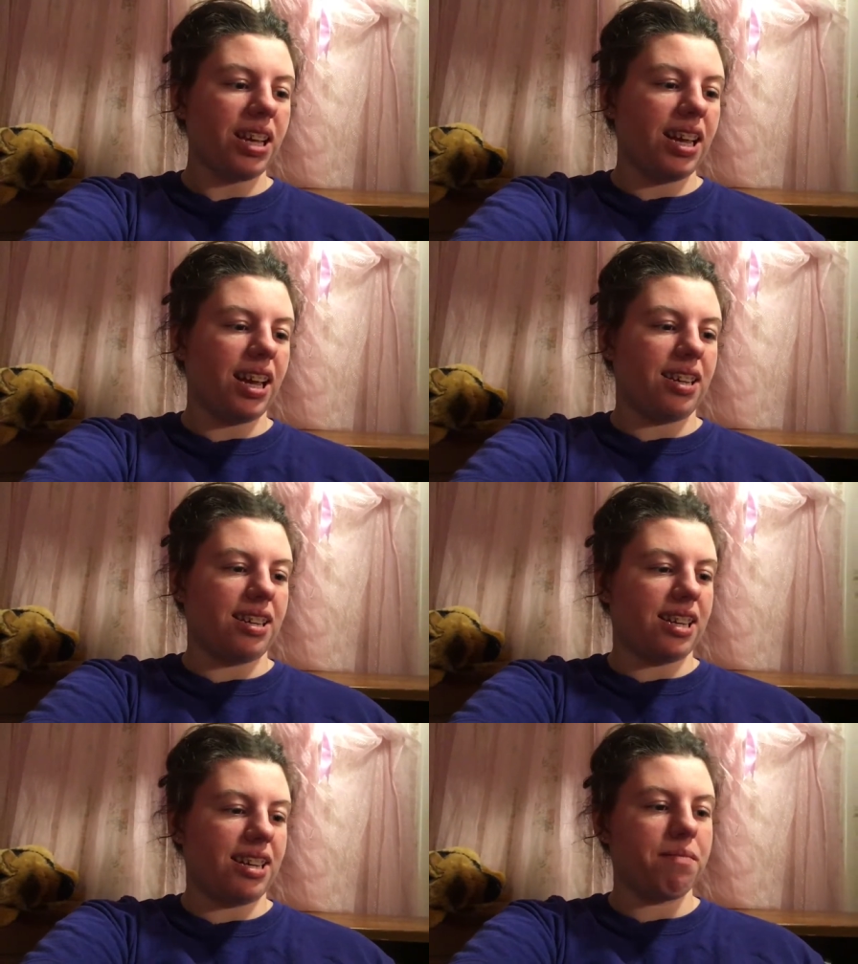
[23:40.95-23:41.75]

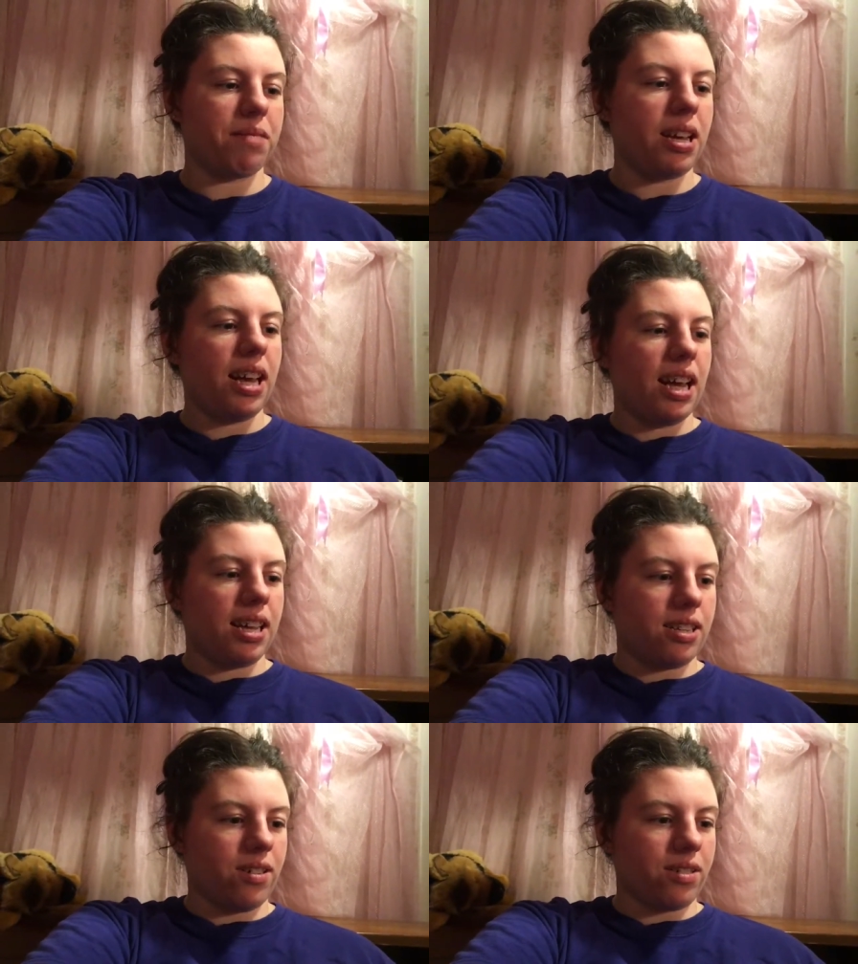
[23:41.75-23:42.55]
And again,
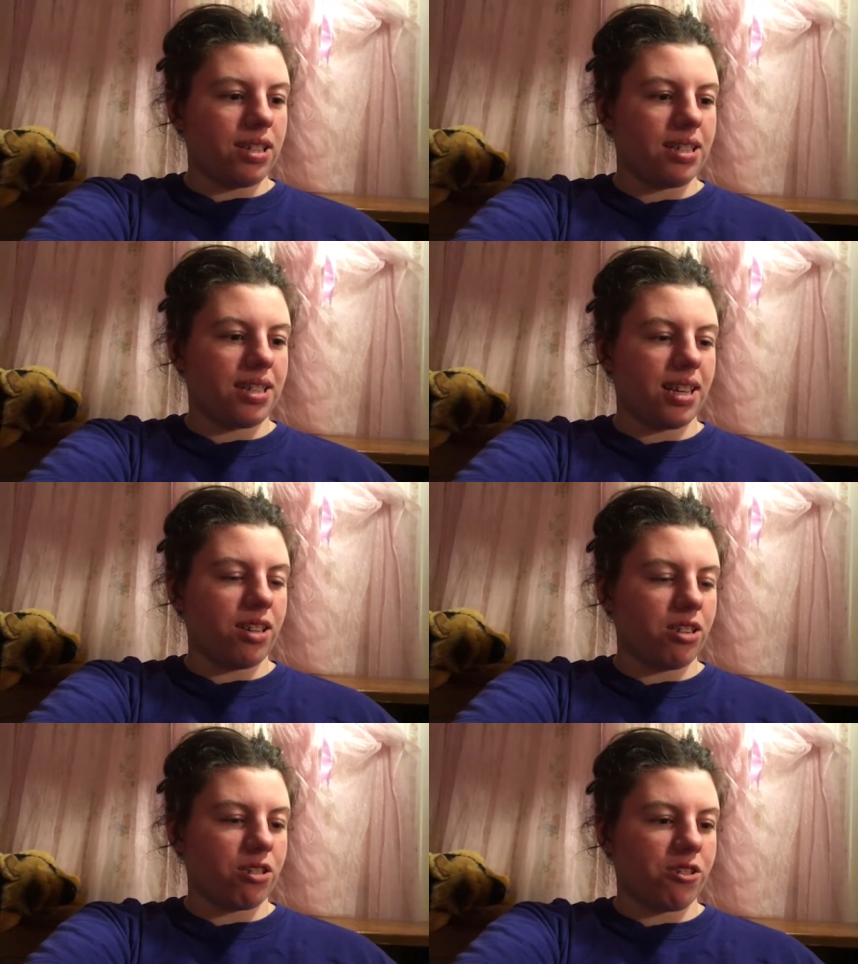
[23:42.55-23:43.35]
Adult
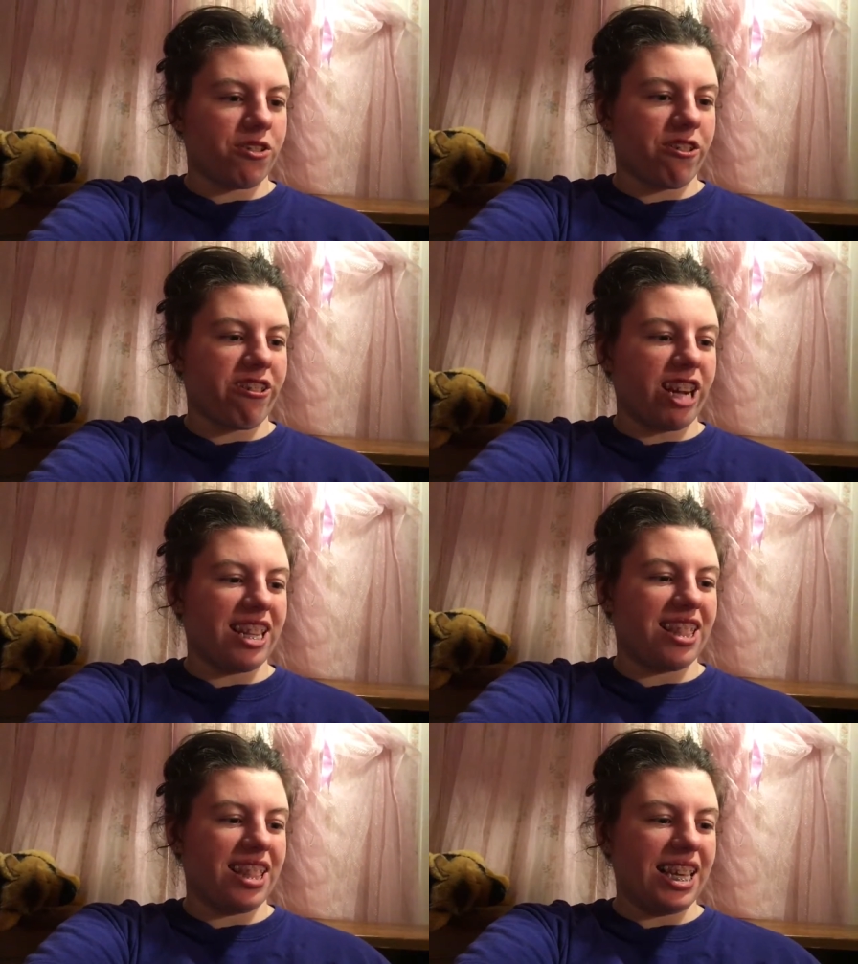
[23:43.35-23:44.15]
psychological thriller.
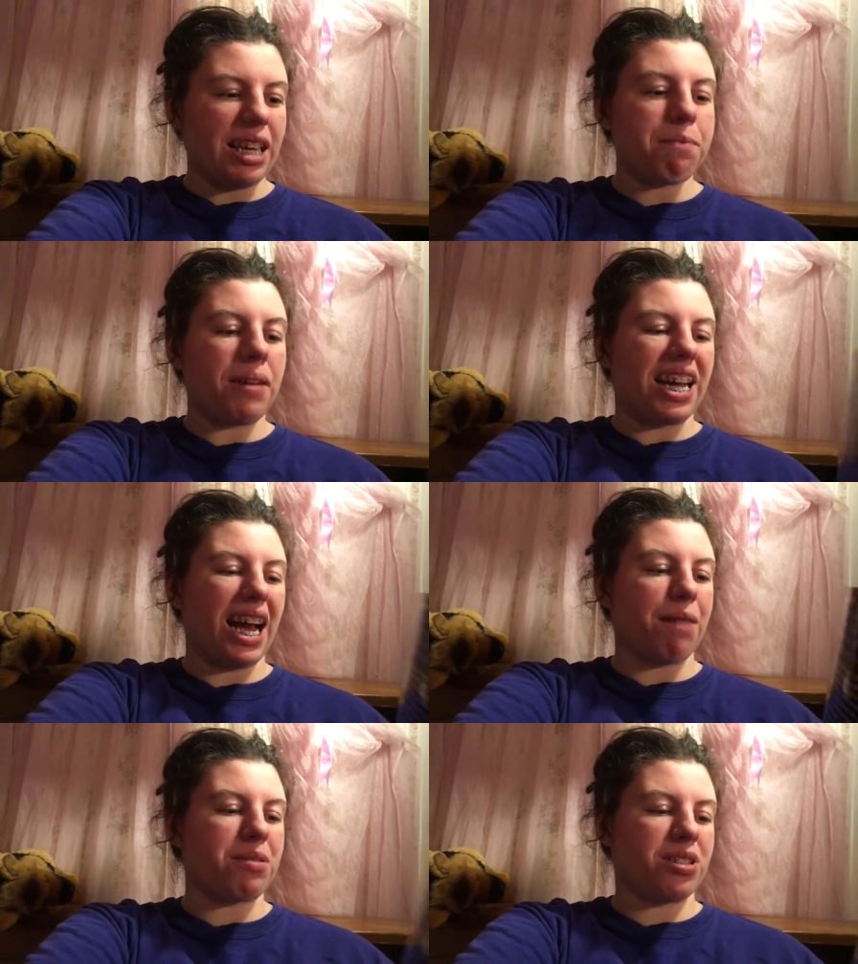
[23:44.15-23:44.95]
I think it might
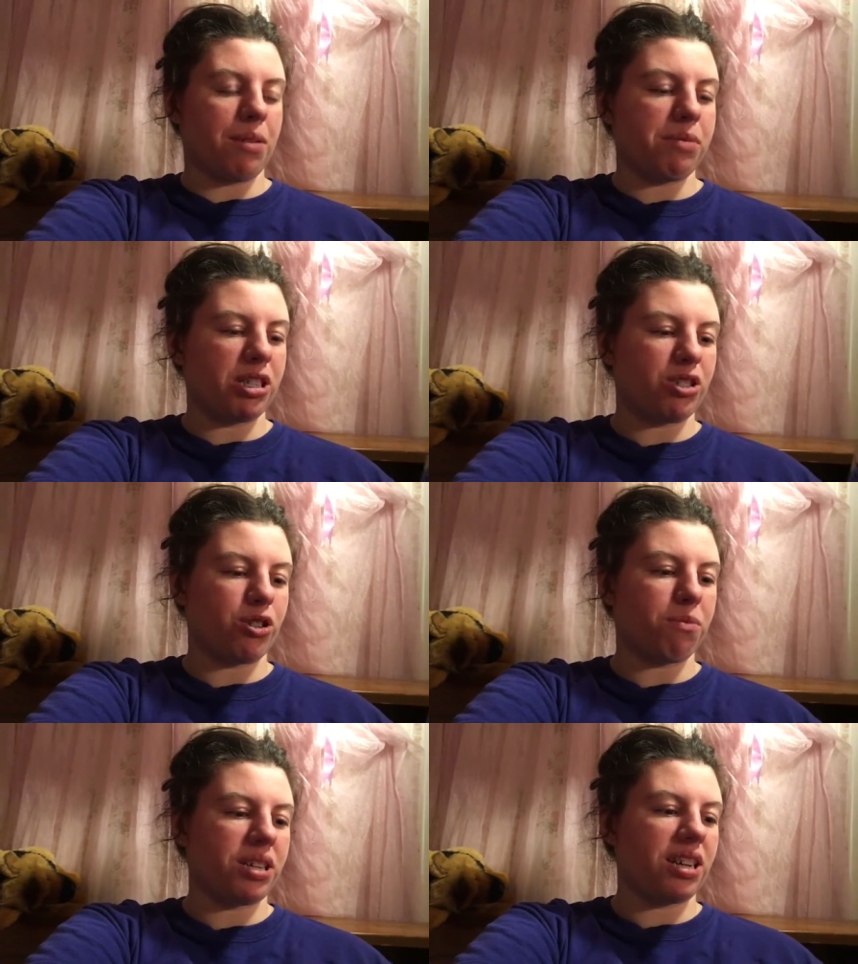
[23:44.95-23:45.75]
have some
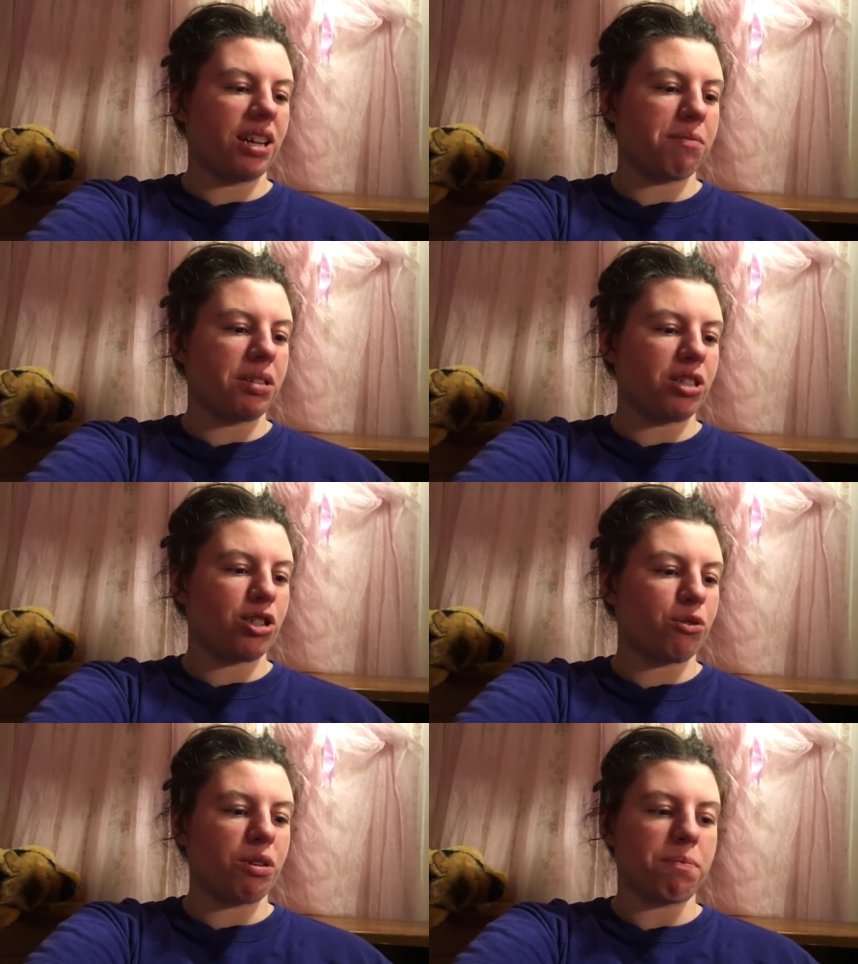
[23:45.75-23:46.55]
dystopian
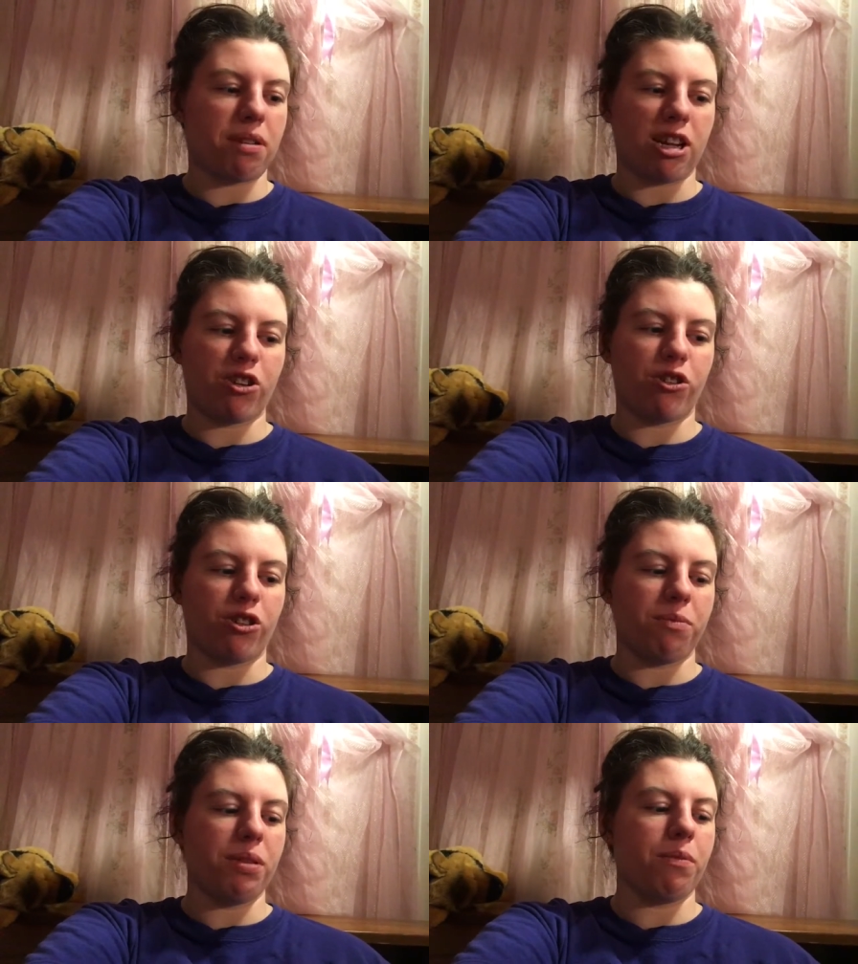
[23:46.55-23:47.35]
elements to it, but I
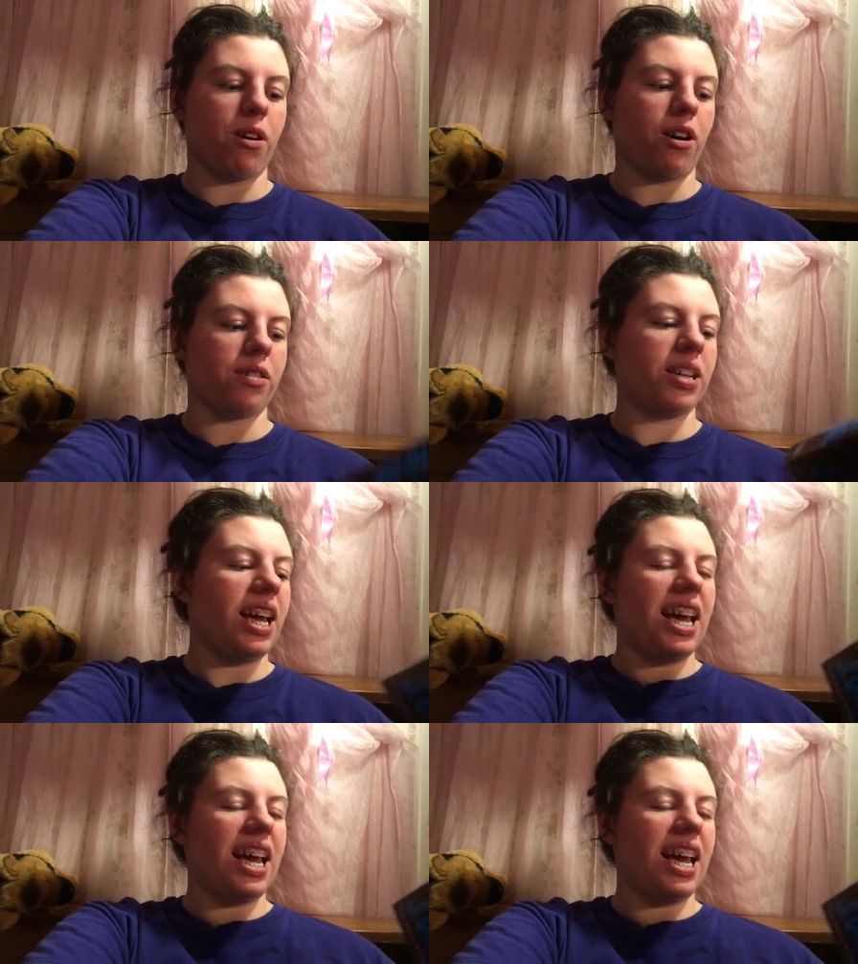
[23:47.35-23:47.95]
could be wrong.